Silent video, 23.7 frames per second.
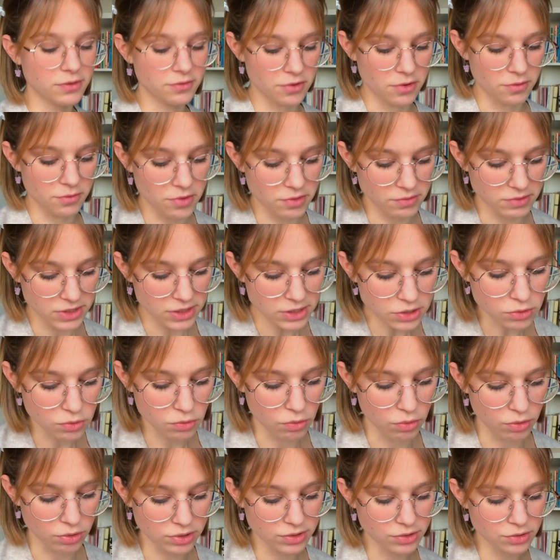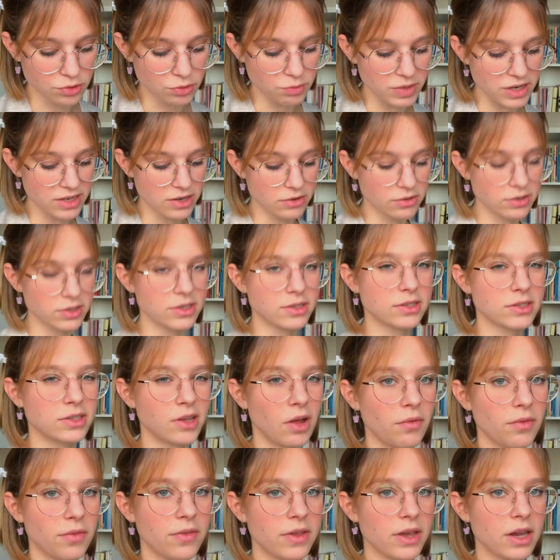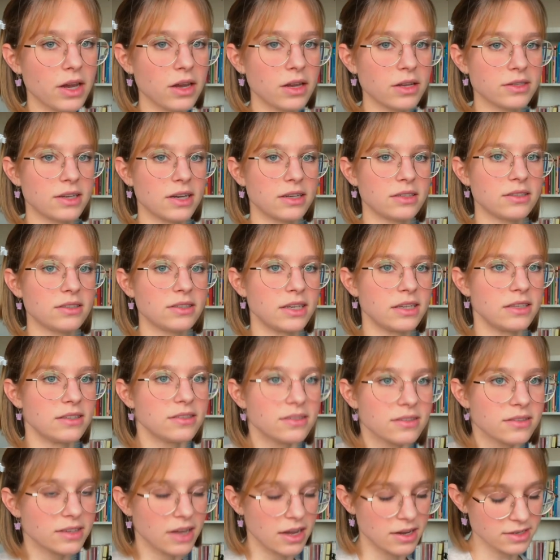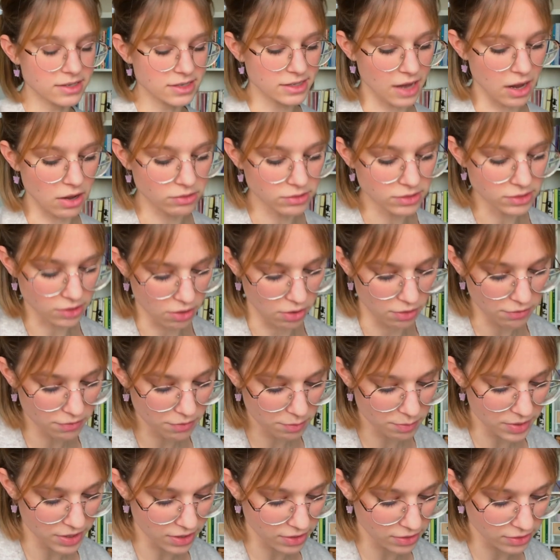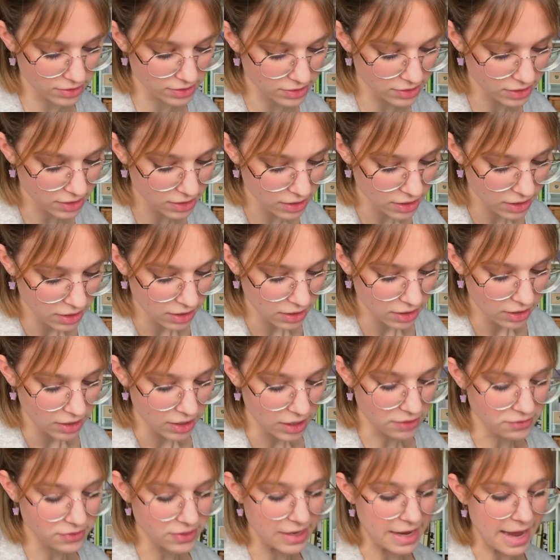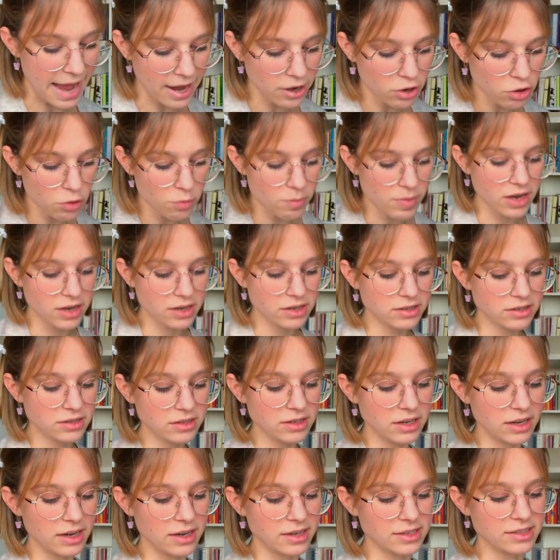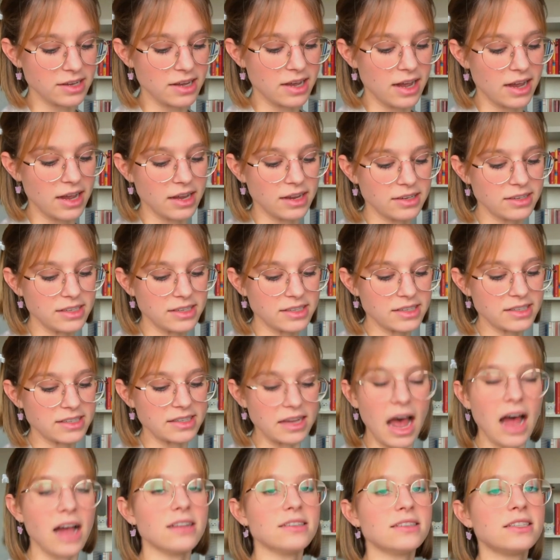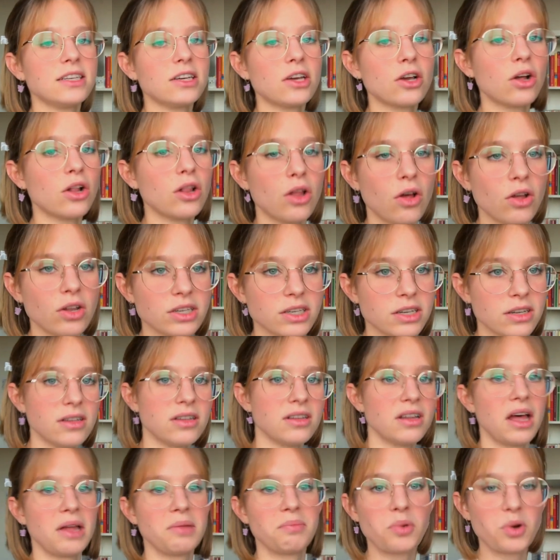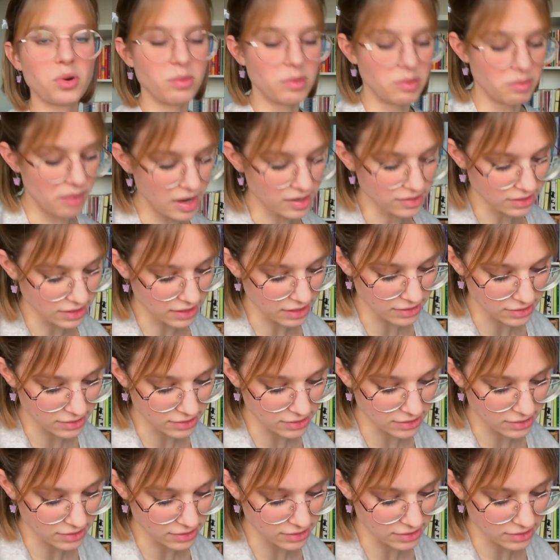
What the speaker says: from this quote, to me there is something that does sound off, because if the ecumen is this anti-colonial, unproblematic